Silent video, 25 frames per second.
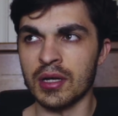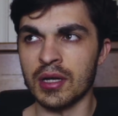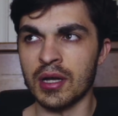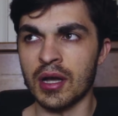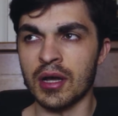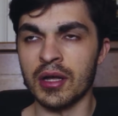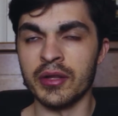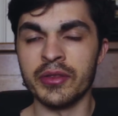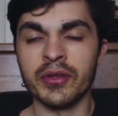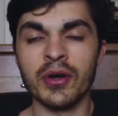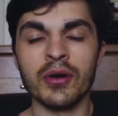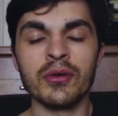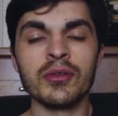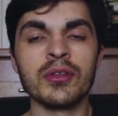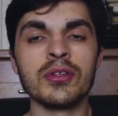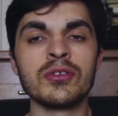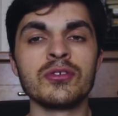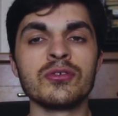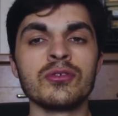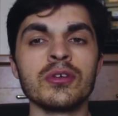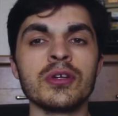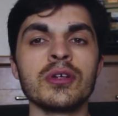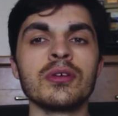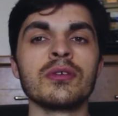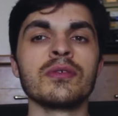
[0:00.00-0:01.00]
I'll know the
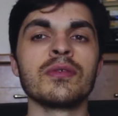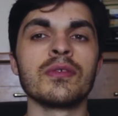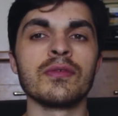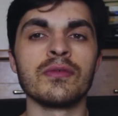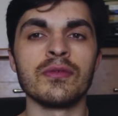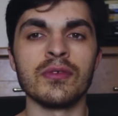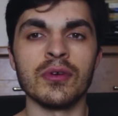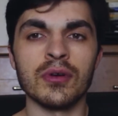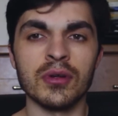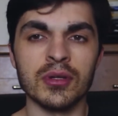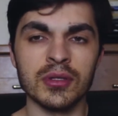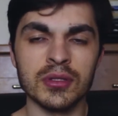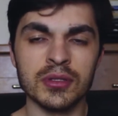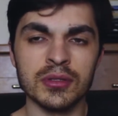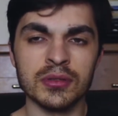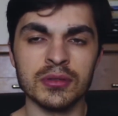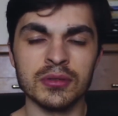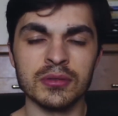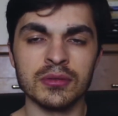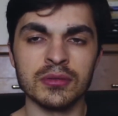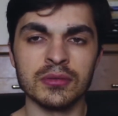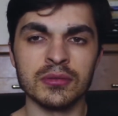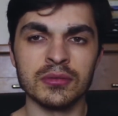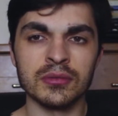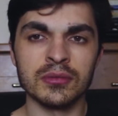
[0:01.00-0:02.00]
trigger of the fault,
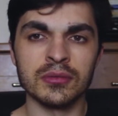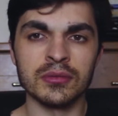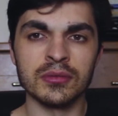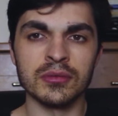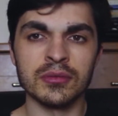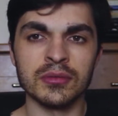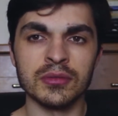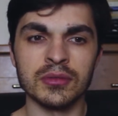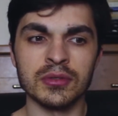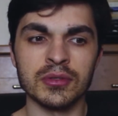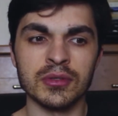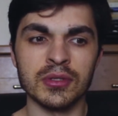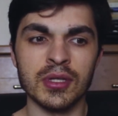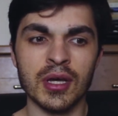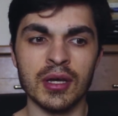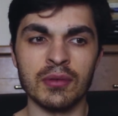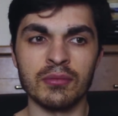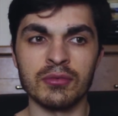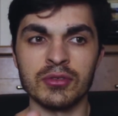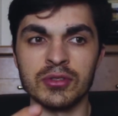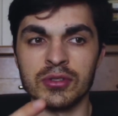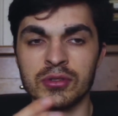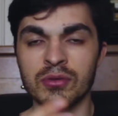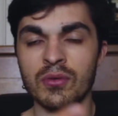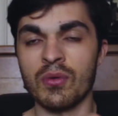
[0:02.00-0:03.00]
so that
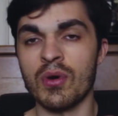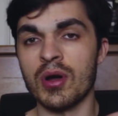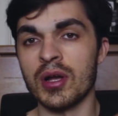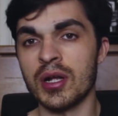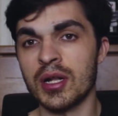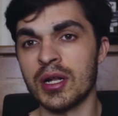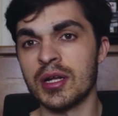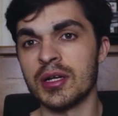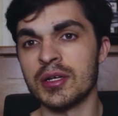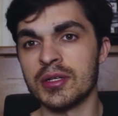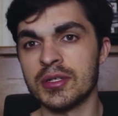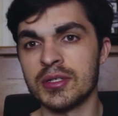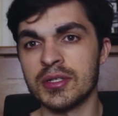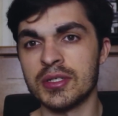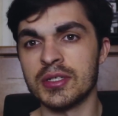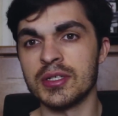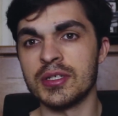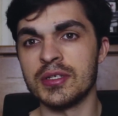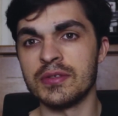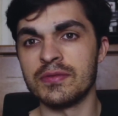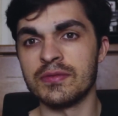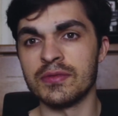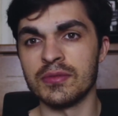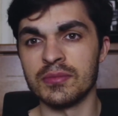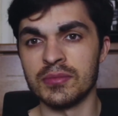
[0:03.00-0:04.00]
was quite clear to
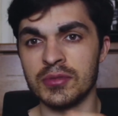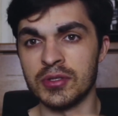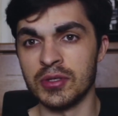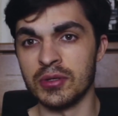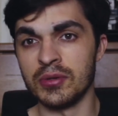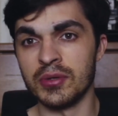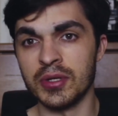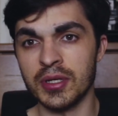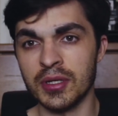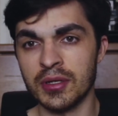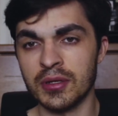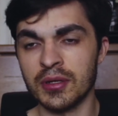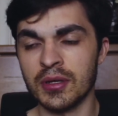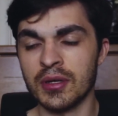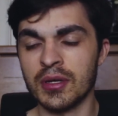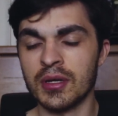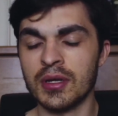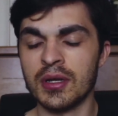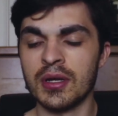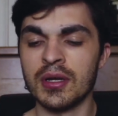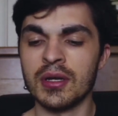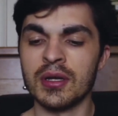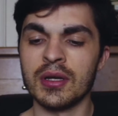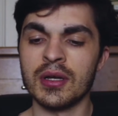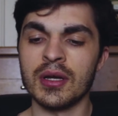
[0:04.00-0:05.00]
see from doing it,
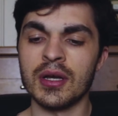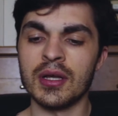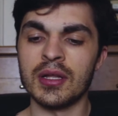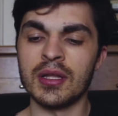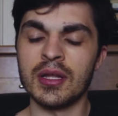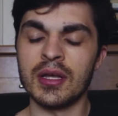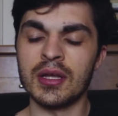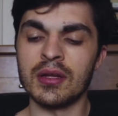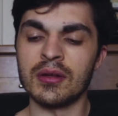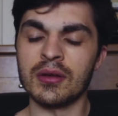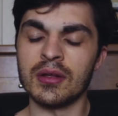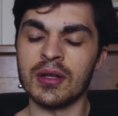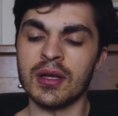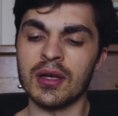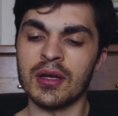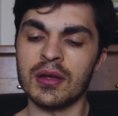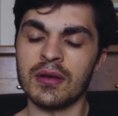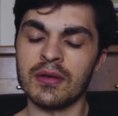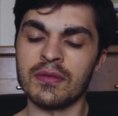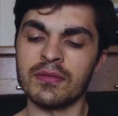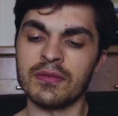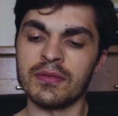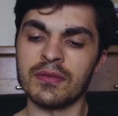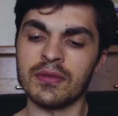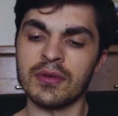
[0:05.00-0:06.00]
and then I'll
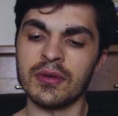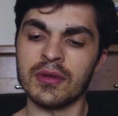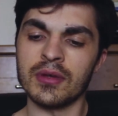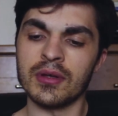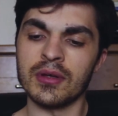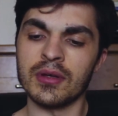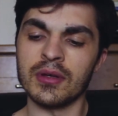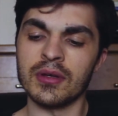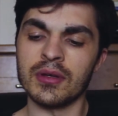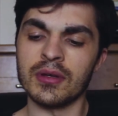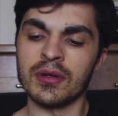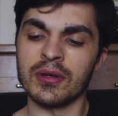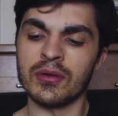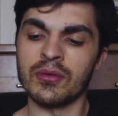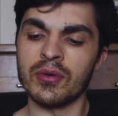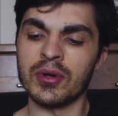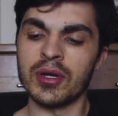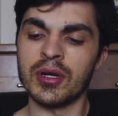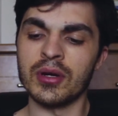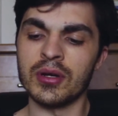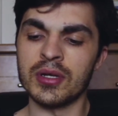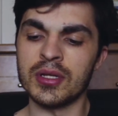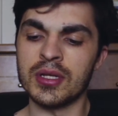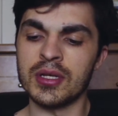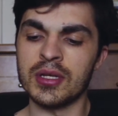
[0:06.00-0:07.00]
have a quick
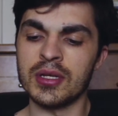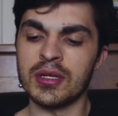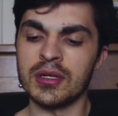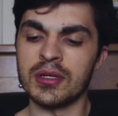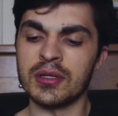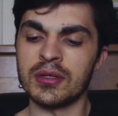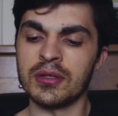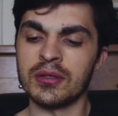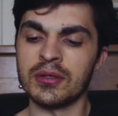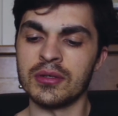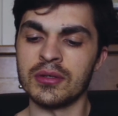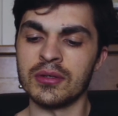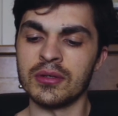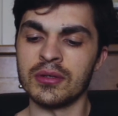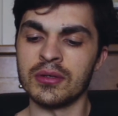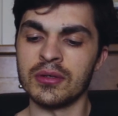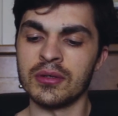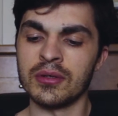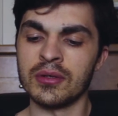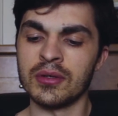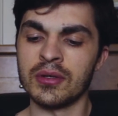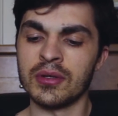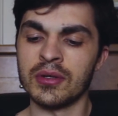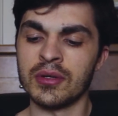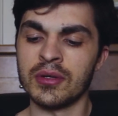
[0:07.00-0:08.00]
idea to
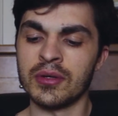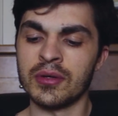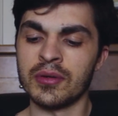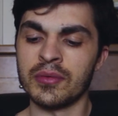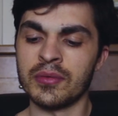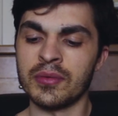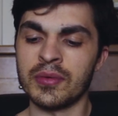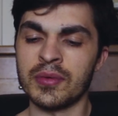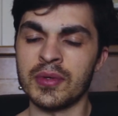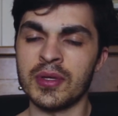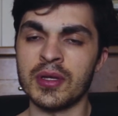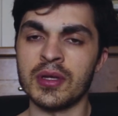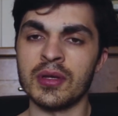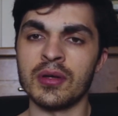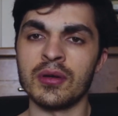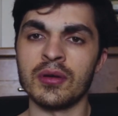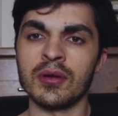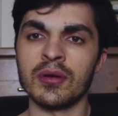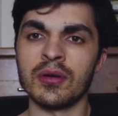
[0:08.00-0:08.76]
maybe